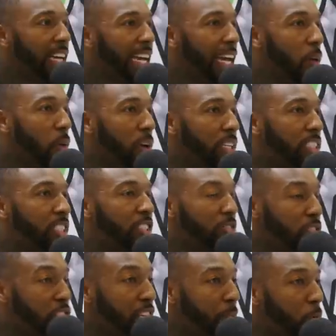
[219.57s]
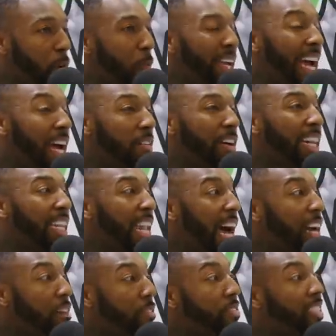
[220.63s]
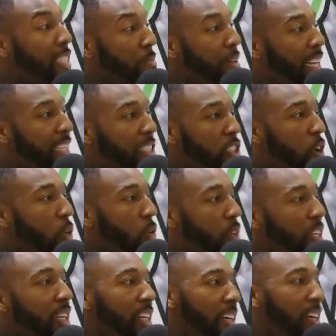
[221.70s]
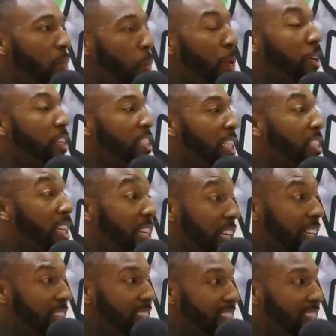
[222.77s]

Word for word: it was to the point we have a lot of siblings, so we were just good,